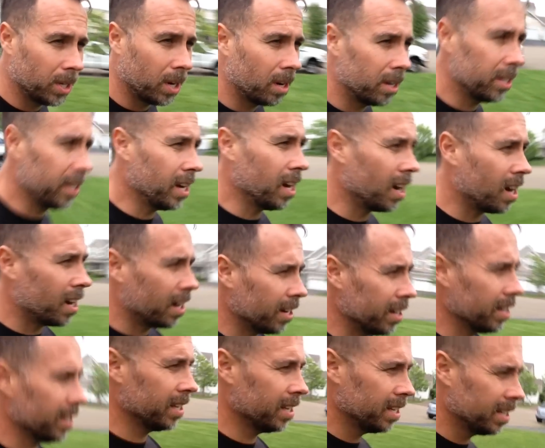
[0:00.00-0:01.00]
darn
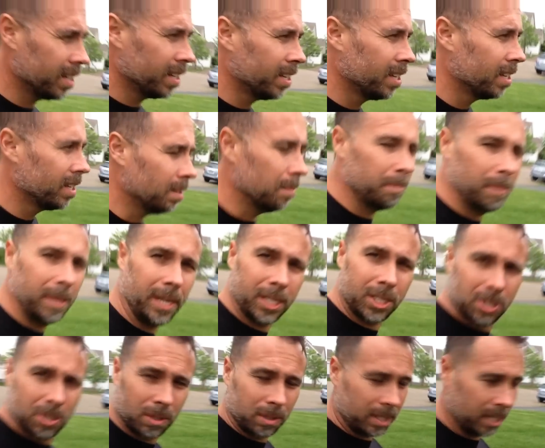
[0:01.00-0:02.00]
yard. Make sure